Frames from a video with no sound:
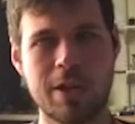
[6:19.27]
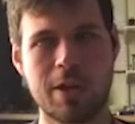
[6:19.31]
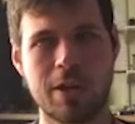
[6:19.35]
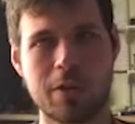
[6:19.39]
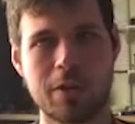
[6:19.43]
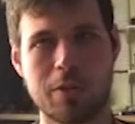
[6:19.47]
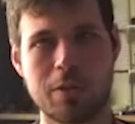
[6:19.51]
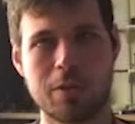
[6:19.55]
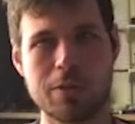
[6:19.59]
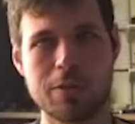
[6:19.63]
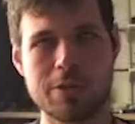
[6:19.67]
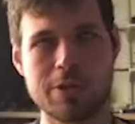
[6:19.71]

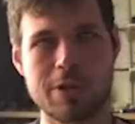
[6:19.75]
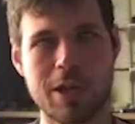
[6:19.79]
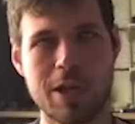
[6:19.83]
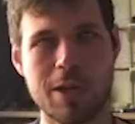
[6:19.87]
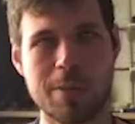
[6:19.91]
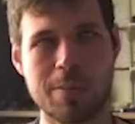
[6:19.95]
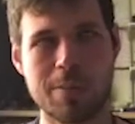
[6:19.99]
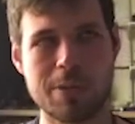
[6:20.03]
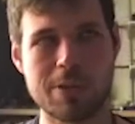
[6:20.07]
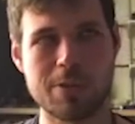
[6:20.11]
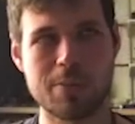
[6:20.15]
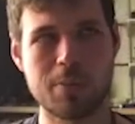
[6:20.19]
Of course,
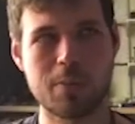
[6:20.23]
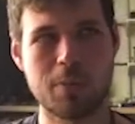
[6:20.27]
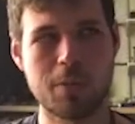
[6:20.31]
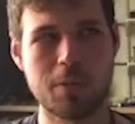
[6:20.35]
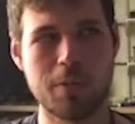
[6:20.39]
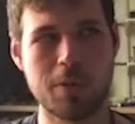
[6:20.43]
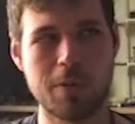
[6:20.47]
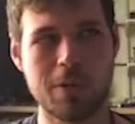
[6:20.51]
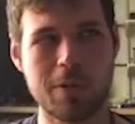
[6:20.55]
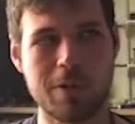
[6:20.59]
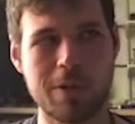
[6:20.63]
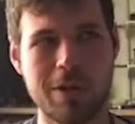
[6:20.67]
Thomas
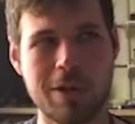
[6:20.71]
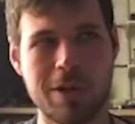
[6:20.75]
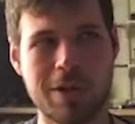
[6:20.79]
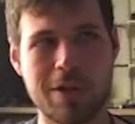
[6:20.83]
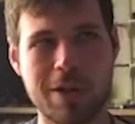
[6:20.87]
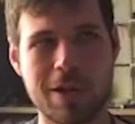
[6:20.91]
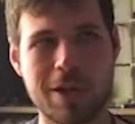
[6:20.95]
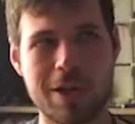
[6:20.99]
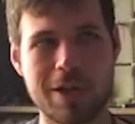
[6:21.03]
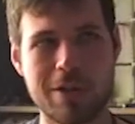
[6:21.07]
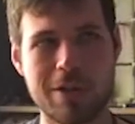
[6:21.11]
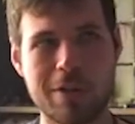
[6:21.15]
More
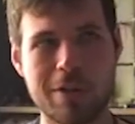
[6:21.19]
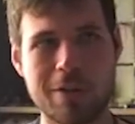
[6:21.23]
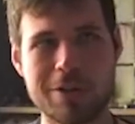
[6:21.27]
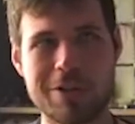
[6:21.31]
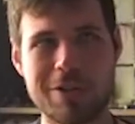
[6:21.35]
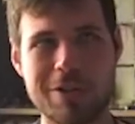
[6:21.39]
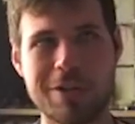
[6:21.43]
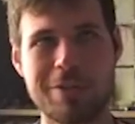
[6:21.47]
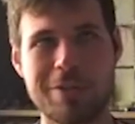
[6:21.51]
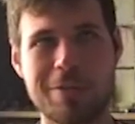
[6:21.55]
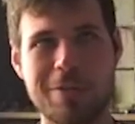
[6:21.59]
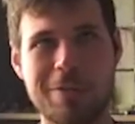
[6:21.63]
uh,
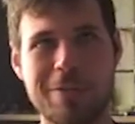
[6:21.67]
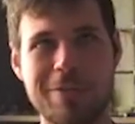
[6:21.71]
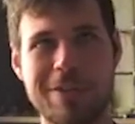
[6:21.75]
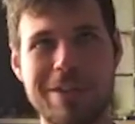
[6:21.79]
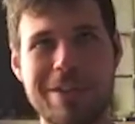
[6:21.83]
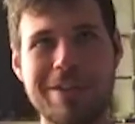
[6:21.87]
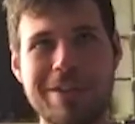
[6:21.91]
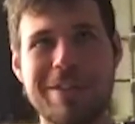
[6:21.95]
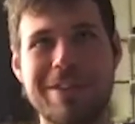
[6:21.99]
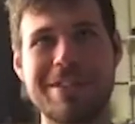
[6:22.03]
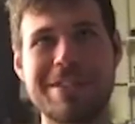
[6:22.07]
largely through the,